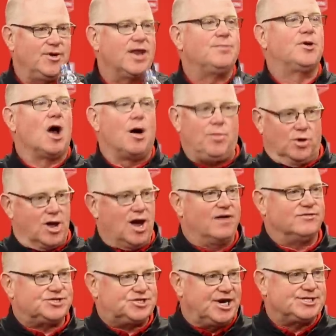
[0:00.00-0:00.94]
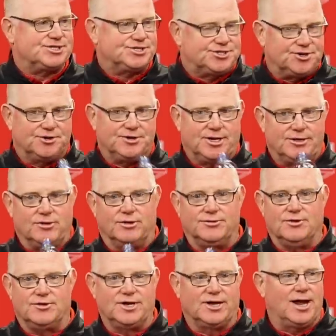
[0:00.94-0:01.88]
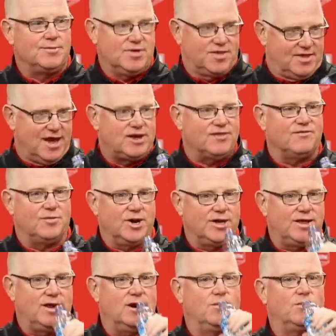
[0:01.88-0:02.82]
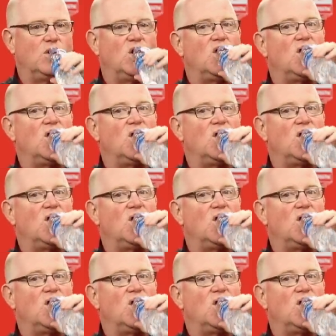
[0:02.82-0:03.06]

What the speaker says: We had a couple conversations during the game. But thank you for bringing that up.